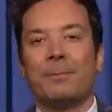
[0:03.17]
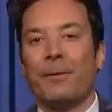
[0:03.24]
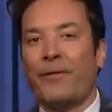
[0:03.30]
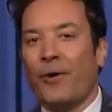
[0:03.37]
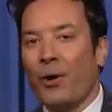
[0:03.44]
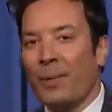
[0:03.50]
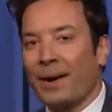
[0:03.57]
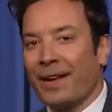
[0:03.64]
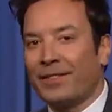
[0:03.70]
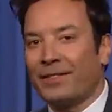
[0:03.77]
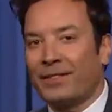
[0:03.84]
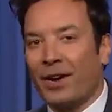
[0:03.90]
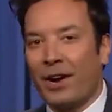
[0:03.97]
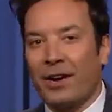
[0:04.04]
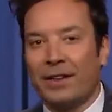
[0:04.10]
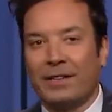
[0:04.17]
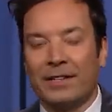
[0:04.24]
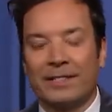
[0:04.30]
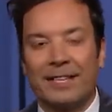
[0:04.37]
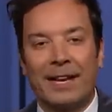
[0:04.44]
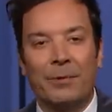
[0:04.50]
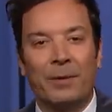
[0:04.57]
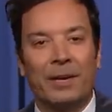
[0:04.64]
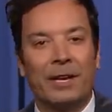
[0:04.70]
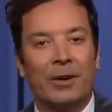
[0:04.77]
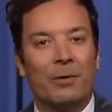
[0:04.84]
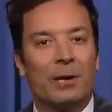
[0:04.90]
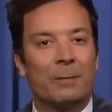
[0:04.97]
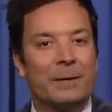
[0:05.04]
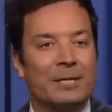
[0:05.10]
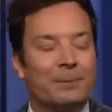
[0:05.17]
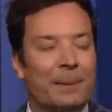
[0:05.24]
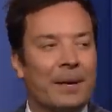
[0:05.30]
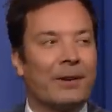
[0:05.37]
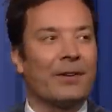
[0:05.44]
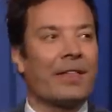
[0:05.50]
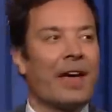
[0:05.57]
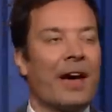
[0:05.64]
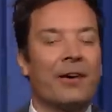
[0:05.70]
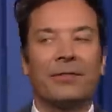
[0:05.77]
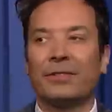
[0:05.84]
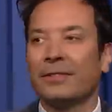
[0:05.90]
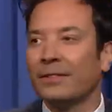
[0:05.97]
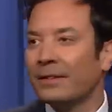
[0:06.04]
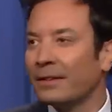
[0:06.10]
before we get started, does anyone here want to be Speaker of the House?